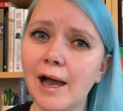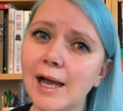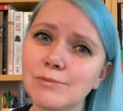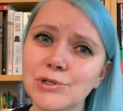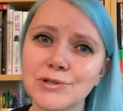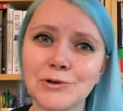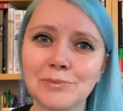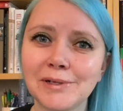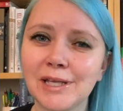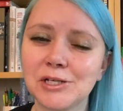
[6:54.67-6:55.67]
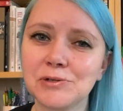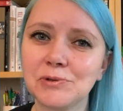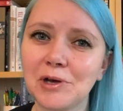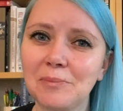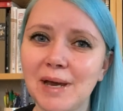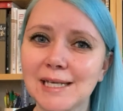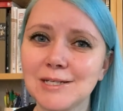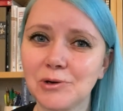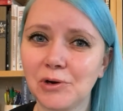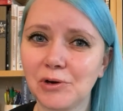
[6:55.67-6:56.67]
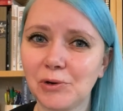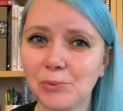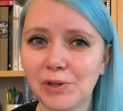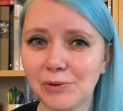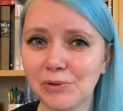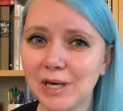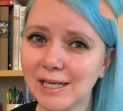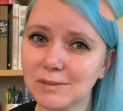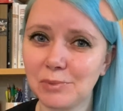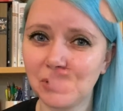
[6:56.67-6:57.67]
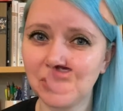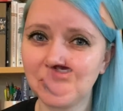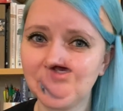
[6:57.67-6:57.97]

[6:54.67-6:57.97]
I'm just hoping that she'll come back stronger with her next book.